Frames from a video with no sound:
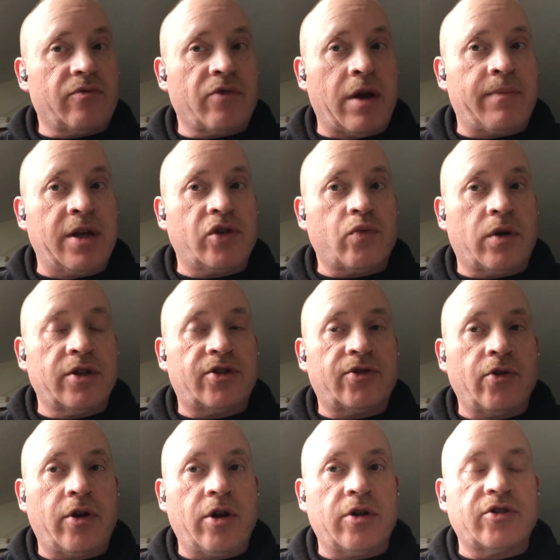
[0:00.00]
Red Beach One
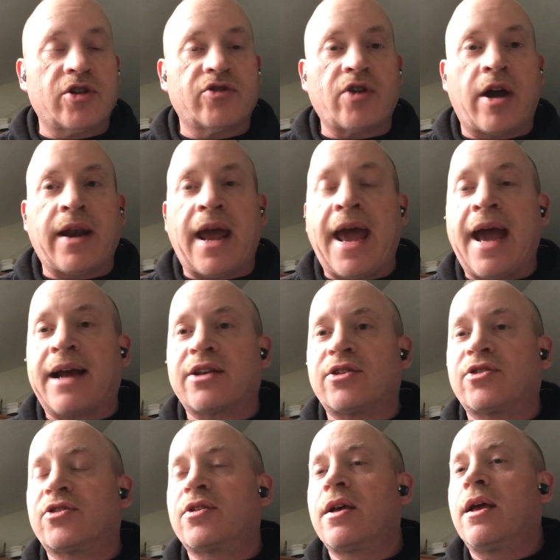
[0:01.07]
Studios is on
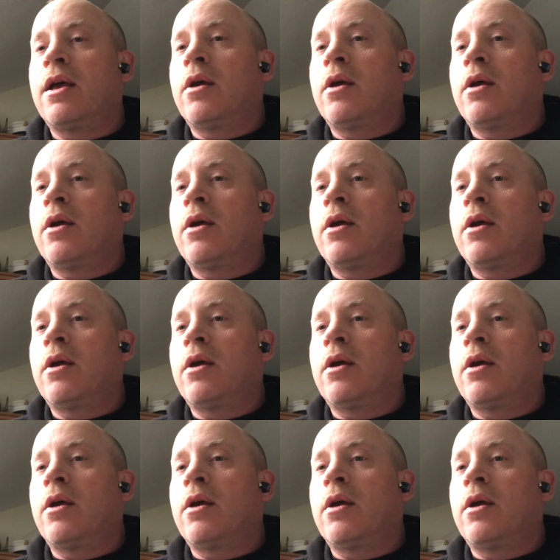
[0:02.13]
X.